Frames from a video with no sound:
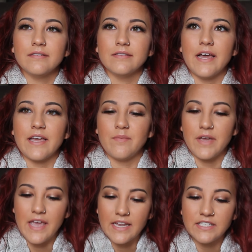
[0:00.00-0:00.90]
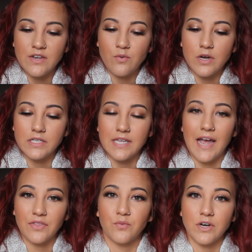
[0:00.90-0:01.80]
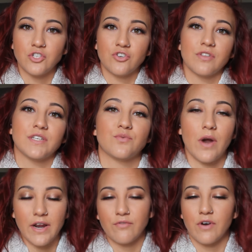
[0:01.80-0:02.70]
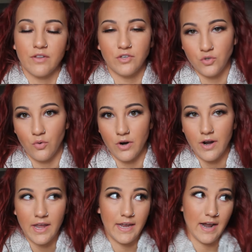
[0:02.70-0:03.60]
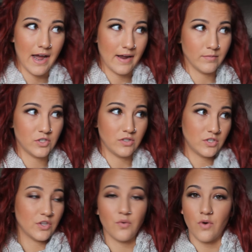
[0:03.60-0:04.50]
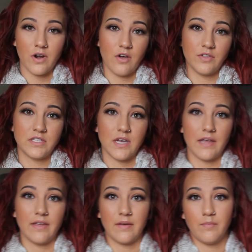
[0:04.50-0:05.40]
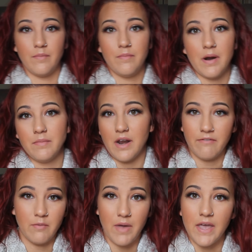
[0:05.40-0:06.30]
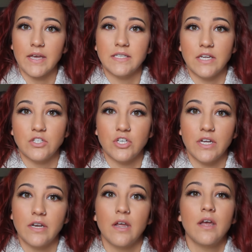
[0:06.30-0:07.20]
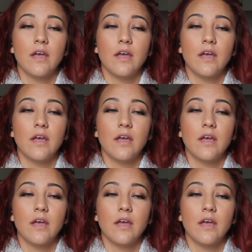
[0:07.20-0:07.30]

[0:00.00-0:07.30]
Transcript: like, Mackenzie was at the register that's right in front of the door. And I'm to the one on the side, like, but I'm not even paying attention.